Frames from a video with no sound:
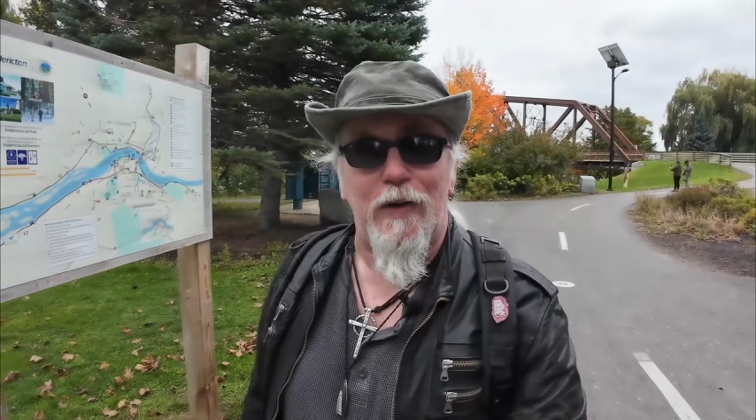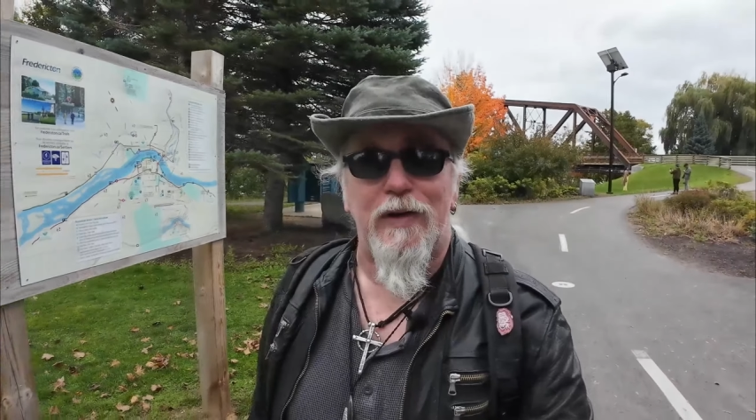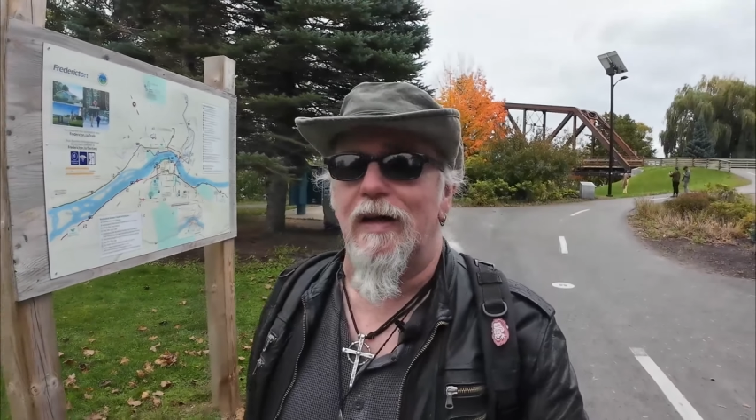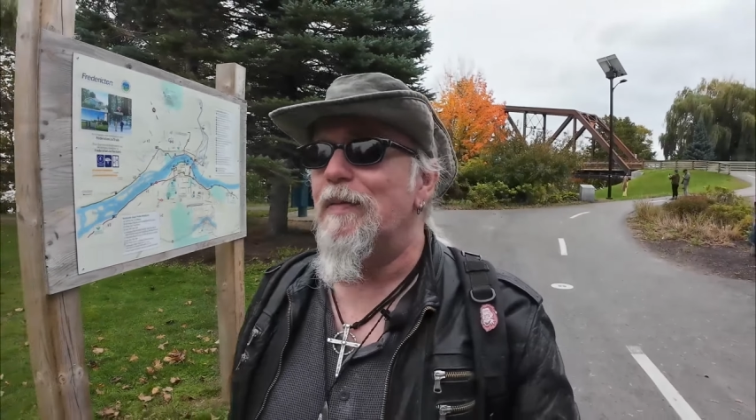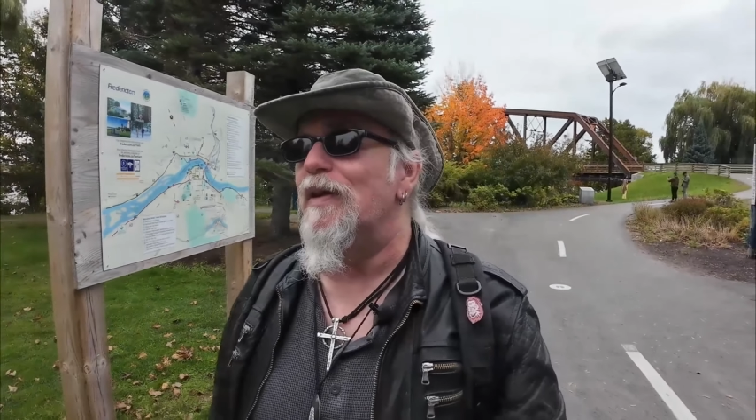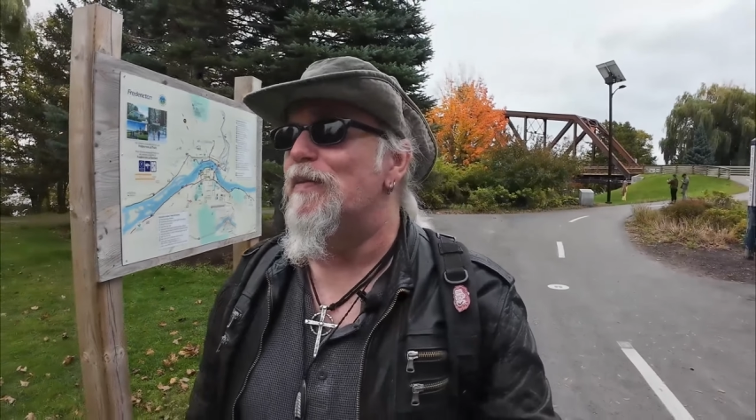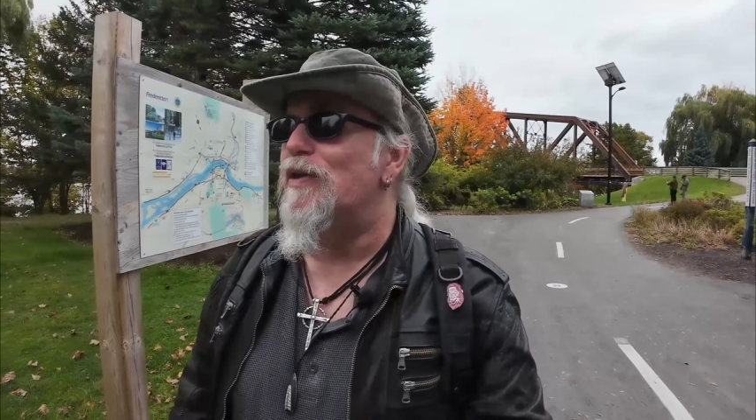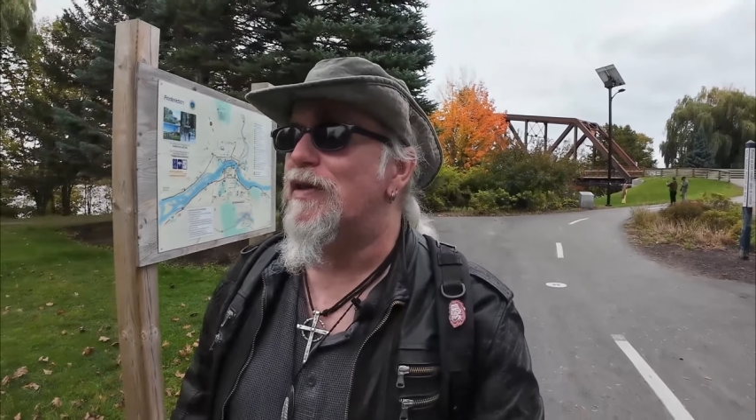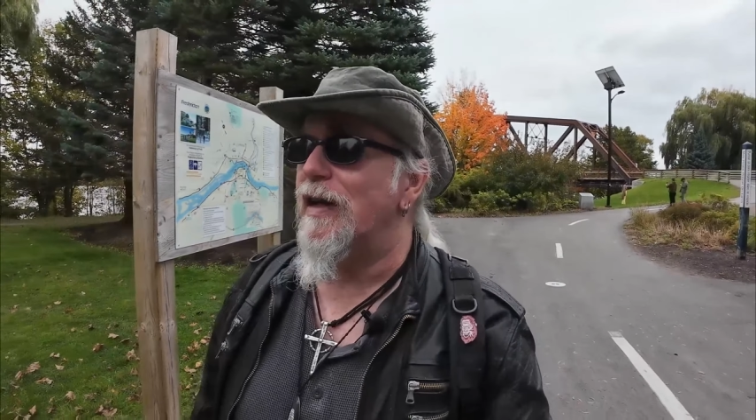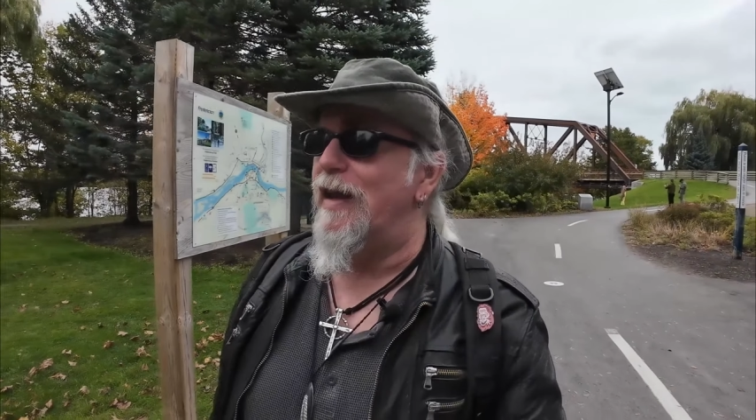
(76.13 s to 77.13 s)
to document as
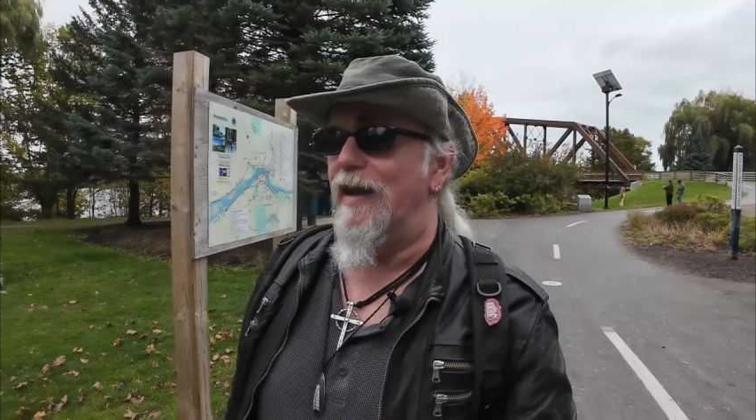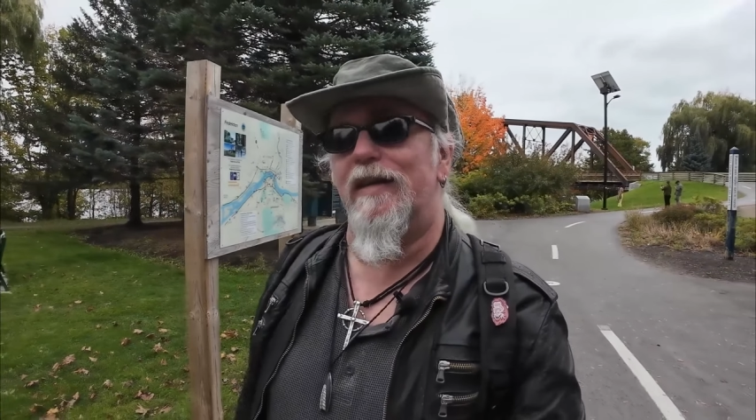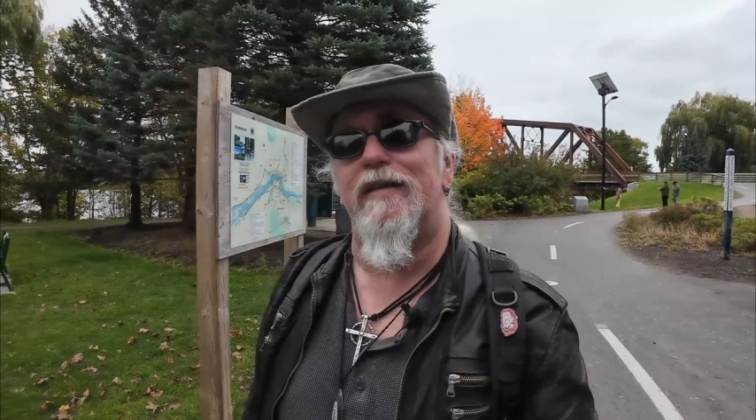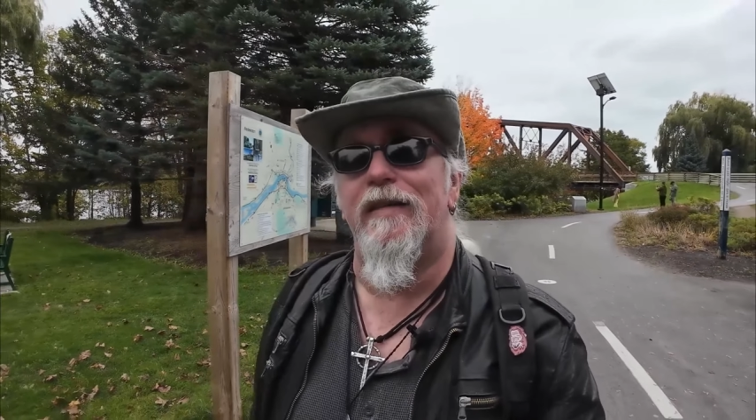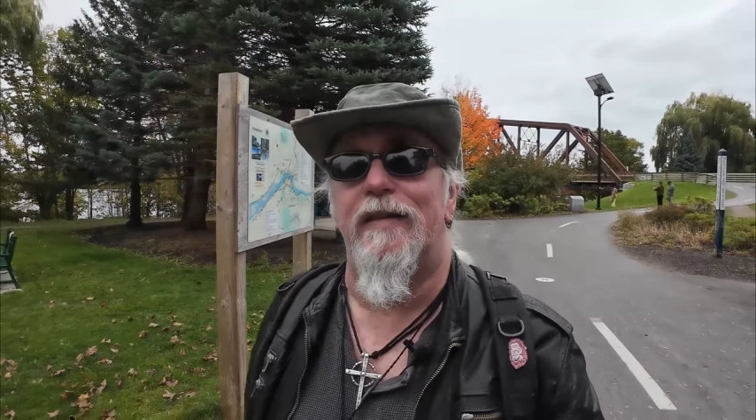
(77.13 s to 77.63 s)
much as I can